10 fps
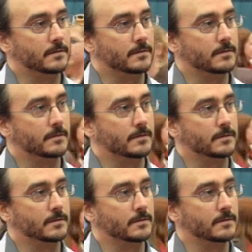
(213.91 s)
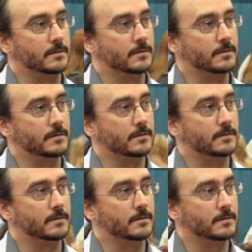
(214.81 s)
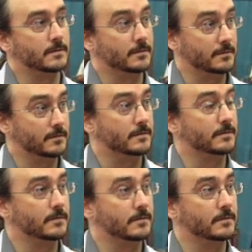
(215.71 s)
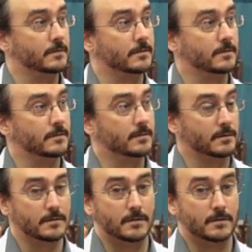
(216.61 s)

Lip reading: The person shown says nothing.